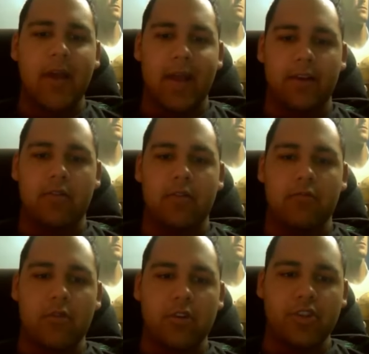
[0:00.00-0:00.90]
and not
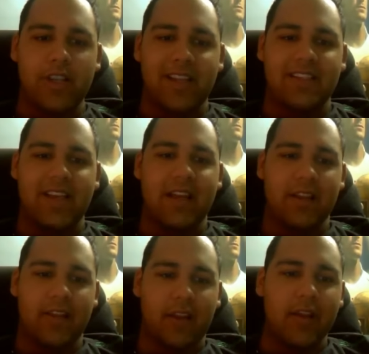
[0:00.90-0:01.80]
rushed into
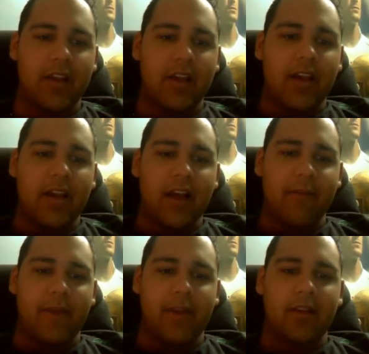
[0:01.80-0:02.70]
anything. I've
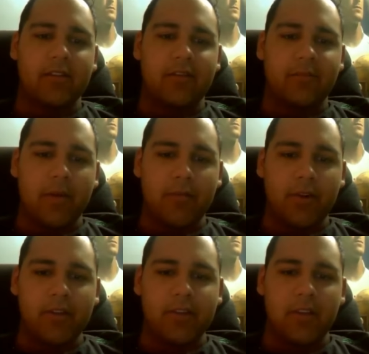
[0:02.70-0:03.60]
made lots of
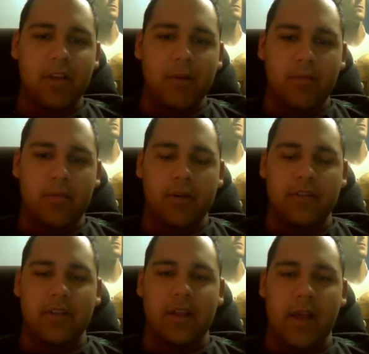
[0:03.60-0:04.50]
memories, but
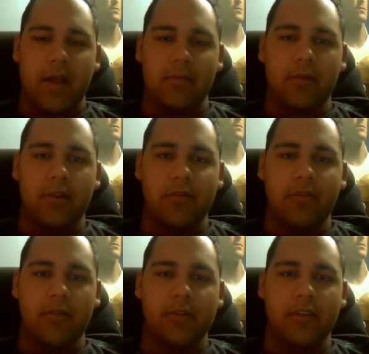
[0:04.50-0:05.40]
I'm looking
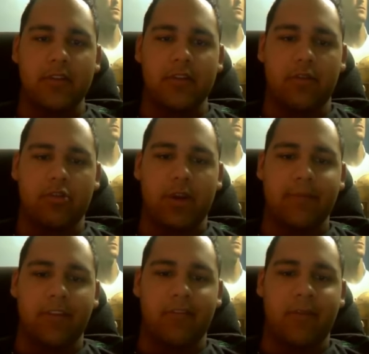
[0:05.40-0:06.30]
forward to this new
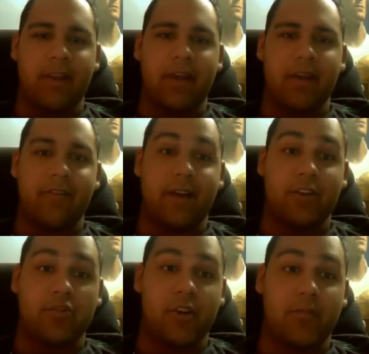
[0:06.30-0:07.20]
chapter of my life at
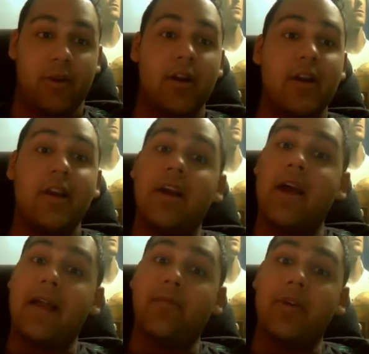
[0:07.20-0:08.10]
Tranmere.
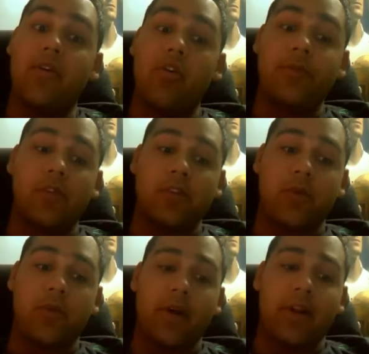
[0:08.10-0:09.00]
And we hope so as
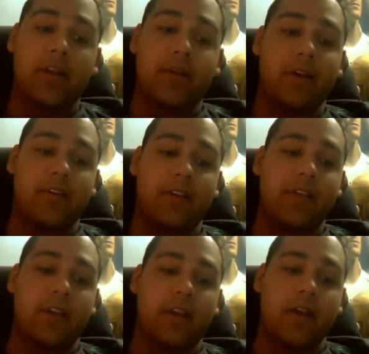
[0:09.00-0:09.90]
well, because
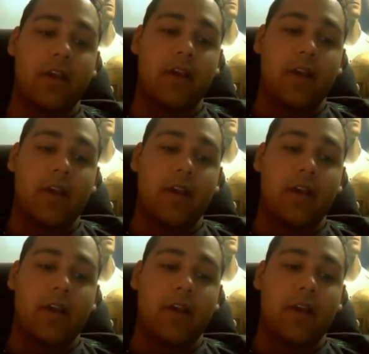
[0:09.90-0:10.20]
I think